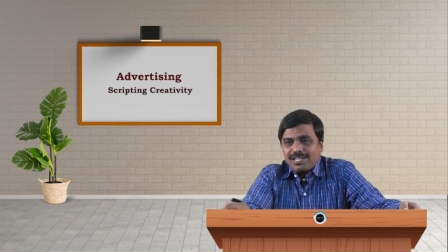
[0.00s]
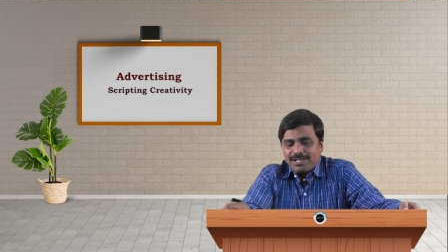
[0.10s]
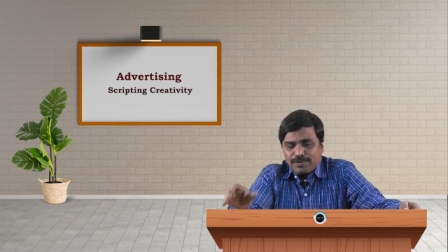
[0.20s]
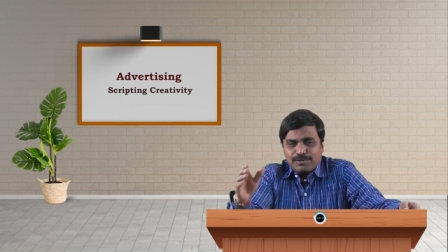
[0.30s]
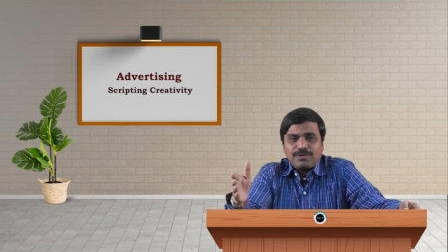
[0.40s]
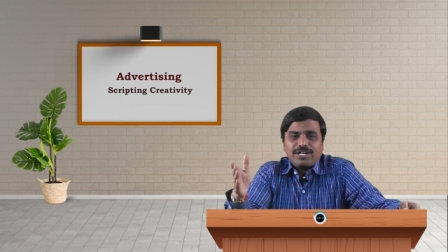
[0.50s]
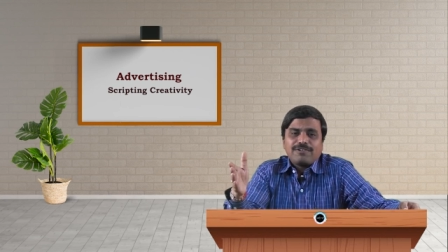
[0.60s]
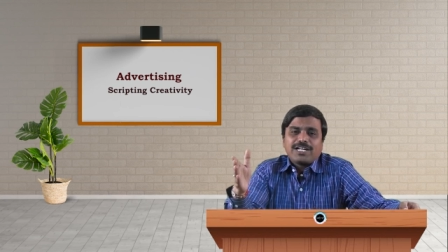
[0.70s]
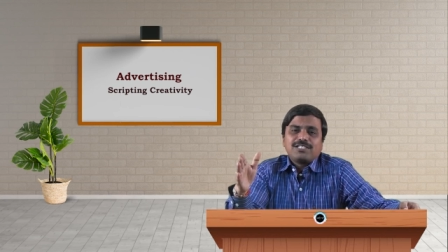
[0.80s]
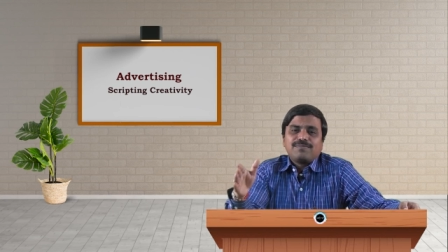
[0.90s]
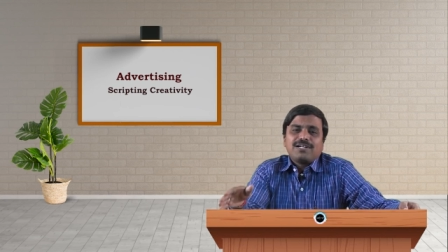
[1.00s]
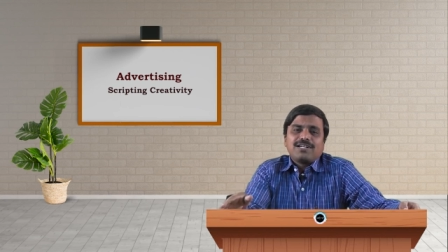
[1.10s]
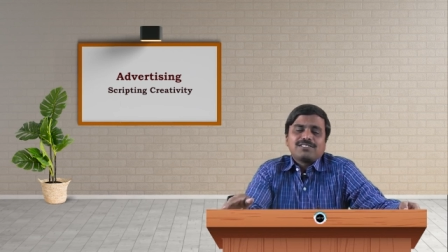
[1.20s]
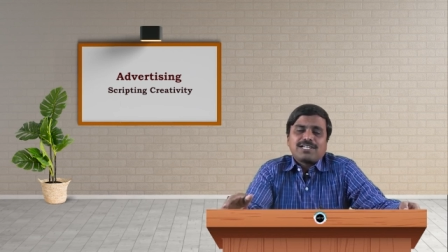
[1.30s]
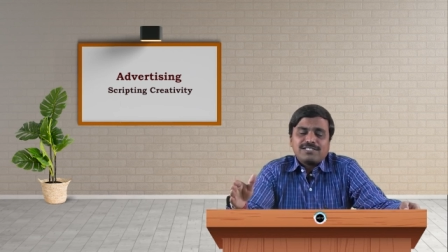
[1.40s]
even though advertisement
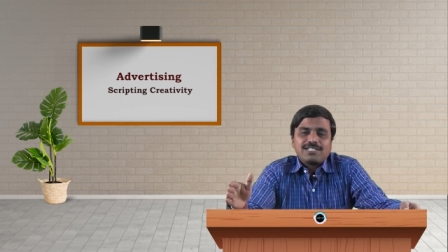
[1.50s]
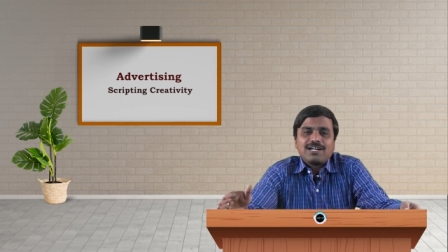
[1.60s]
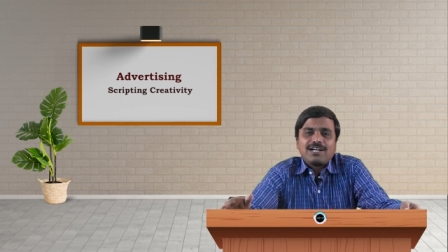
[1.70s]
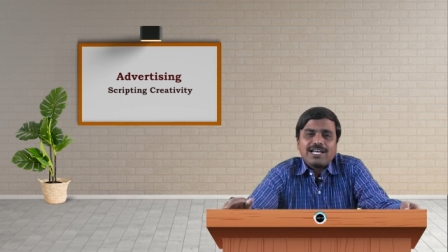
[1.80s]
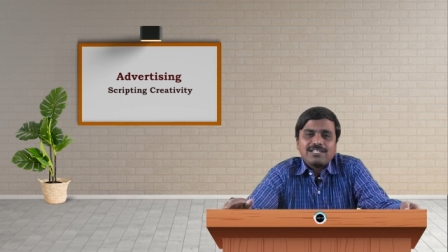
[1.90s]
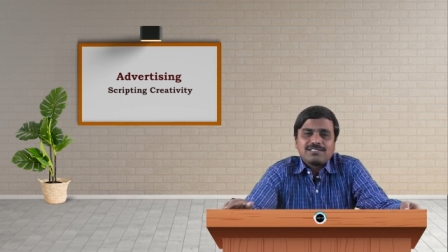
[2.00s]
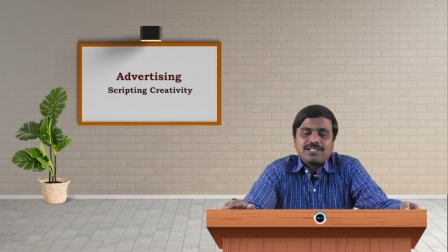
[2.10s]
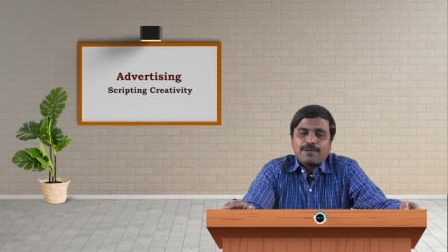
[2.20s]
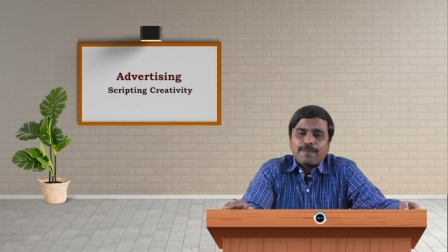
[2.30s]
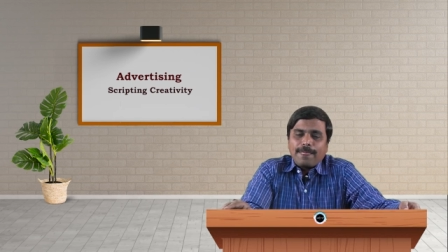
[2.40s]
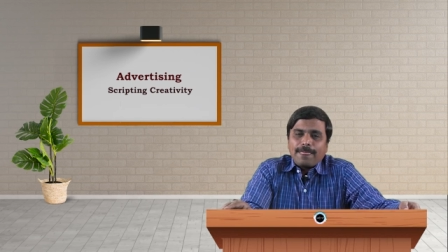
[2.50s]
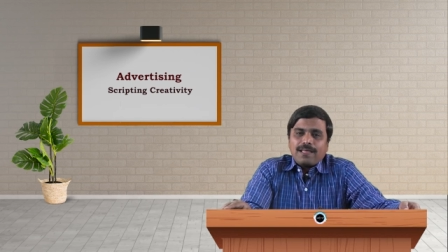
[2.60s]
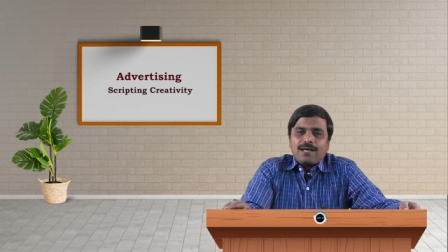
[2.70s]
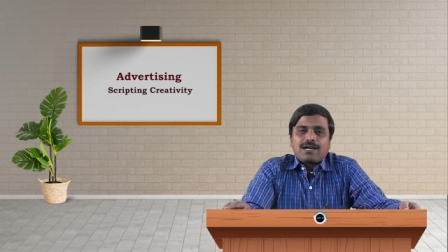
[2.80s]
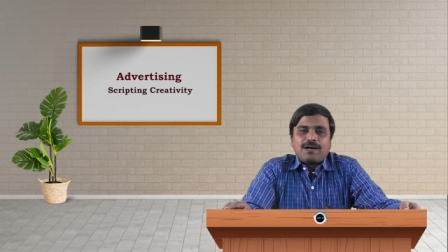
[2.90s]
is considered as a
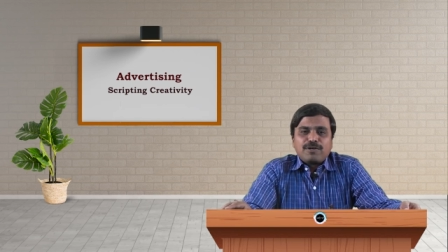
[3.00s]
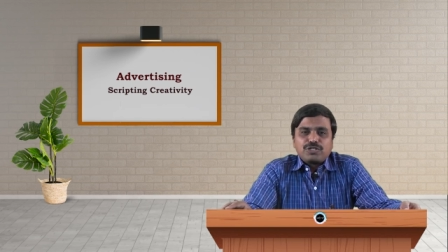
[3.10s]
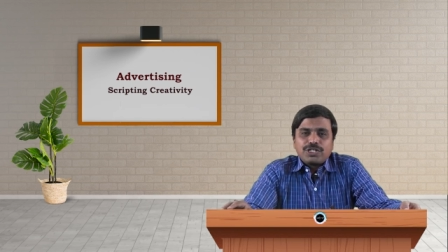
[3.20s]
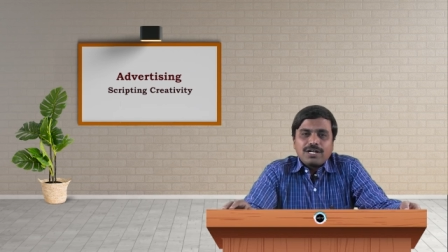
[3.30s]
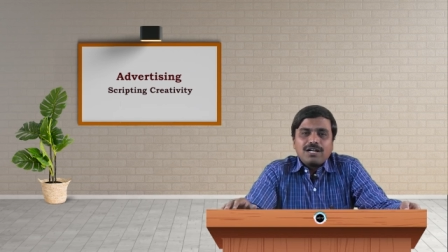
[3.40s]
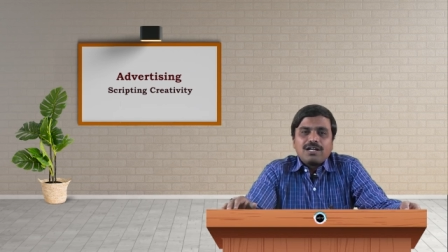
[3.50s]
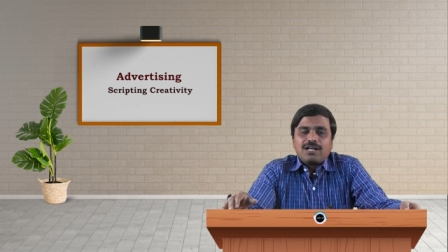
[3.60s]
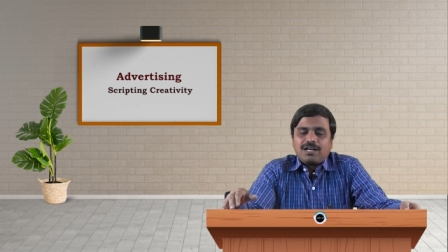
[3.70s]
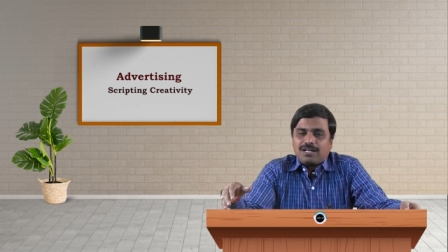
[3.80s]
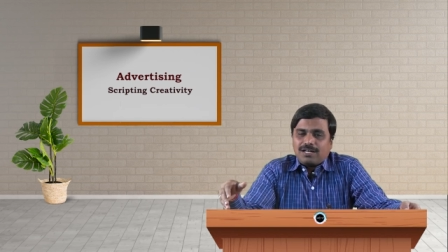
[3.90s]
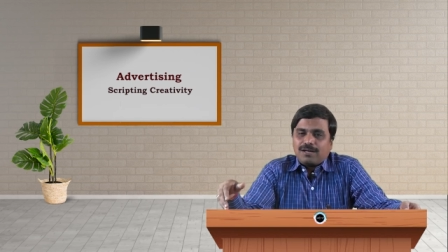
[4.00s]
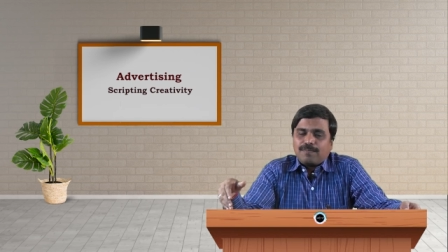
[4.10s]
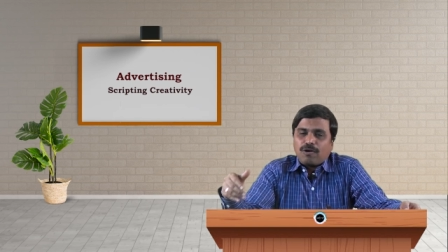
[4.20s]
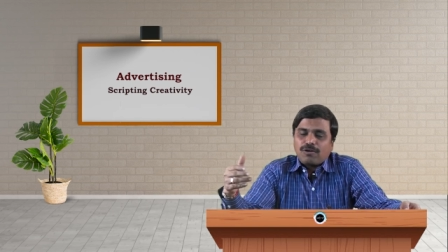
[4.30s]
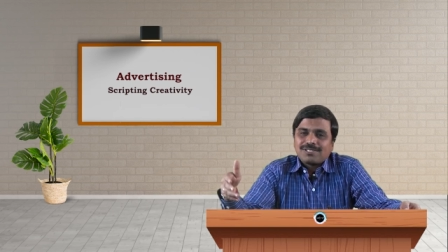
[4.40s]
commercial
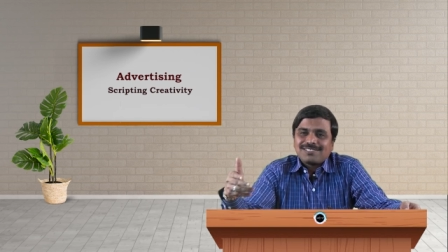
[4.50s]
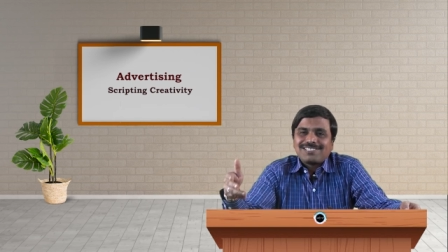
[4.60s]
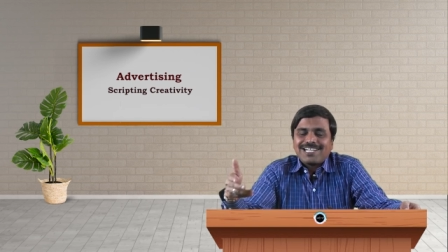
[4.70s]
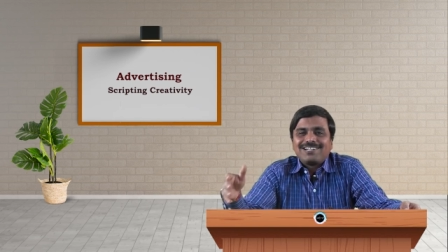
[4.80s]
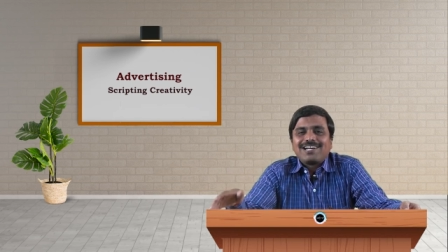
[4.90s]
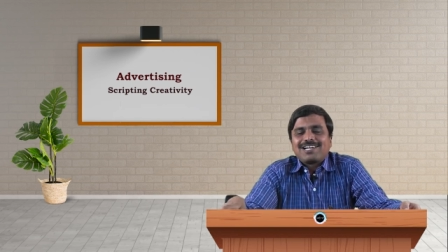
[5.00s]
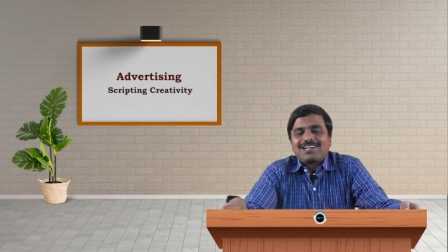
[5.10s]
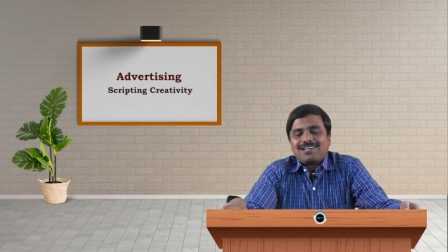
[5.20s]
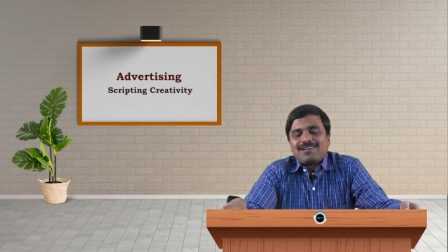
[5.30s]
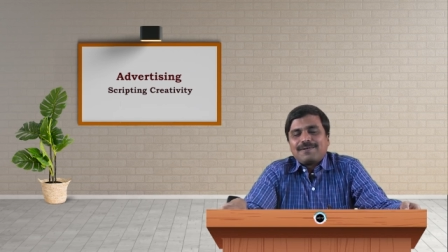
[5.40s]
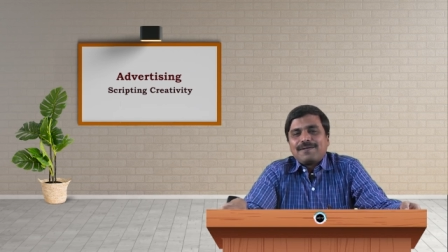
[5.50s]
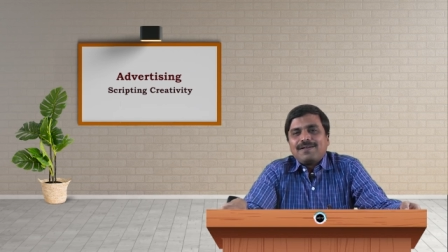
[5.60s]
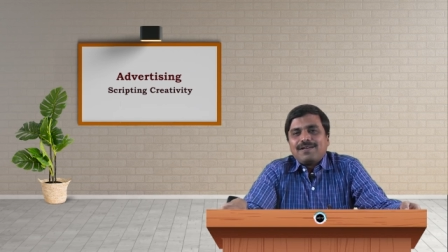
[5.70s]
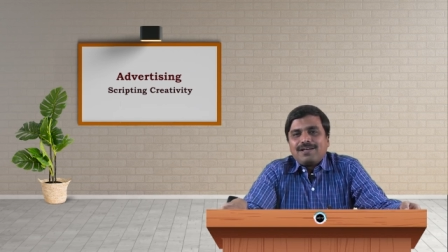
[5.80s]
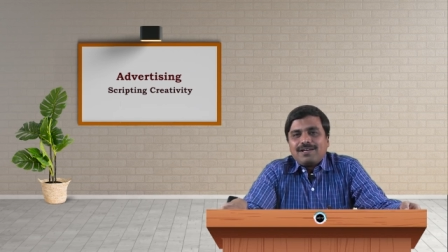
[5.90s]
process centric
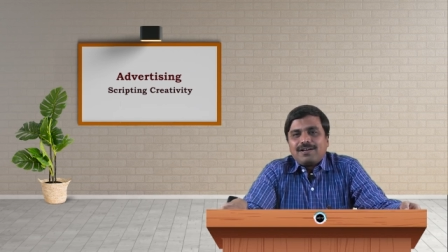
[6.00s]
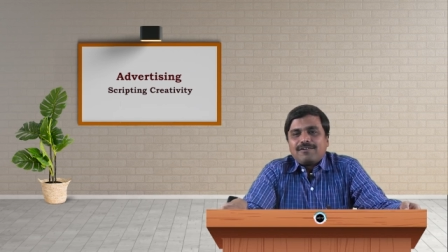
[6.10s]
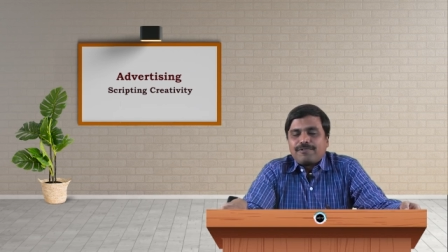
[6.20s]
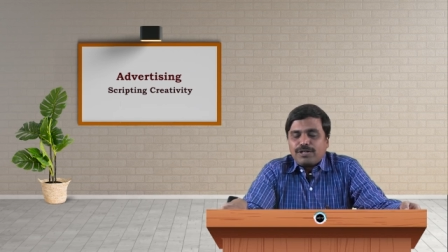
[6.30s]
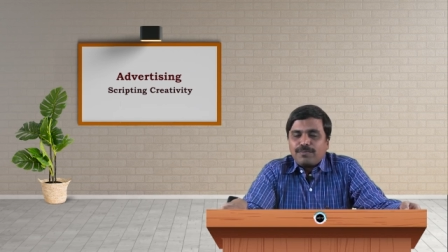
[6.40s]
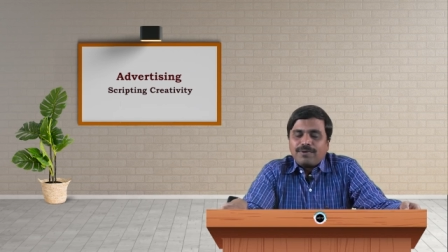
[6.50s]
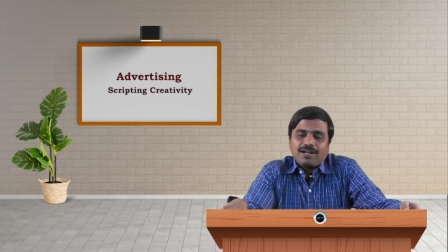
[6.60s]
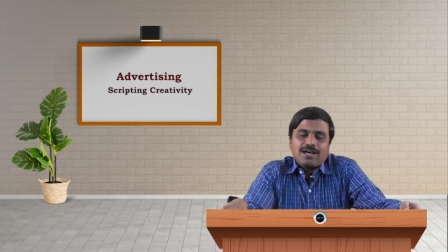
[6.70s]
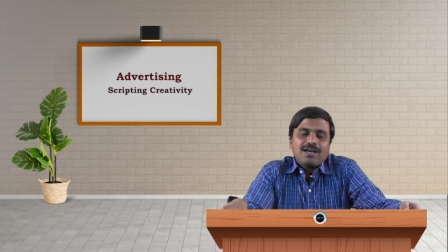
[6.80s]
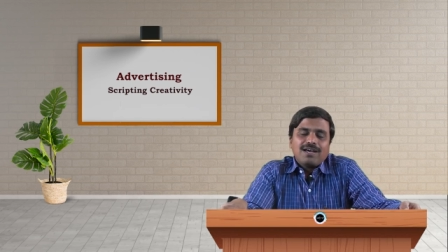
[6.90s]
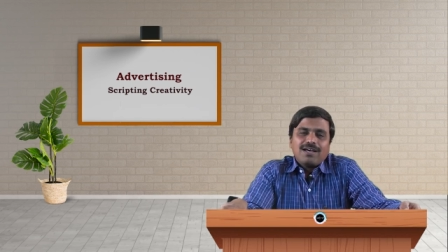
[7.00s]
phenomena,